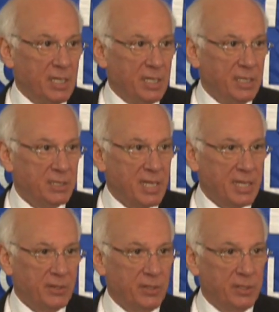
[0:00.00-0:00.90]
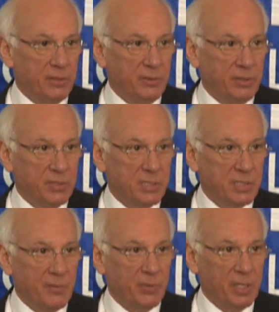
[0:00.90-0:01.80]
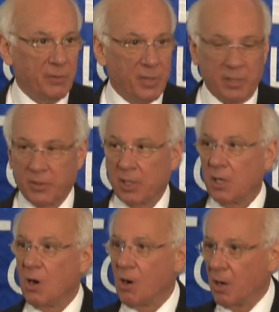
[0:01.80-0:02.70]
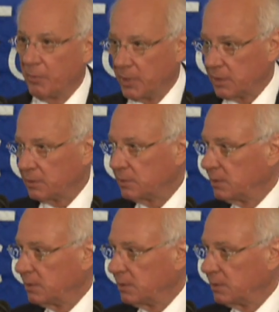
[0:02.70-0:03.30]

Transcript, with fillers: is that there, there's something about the karma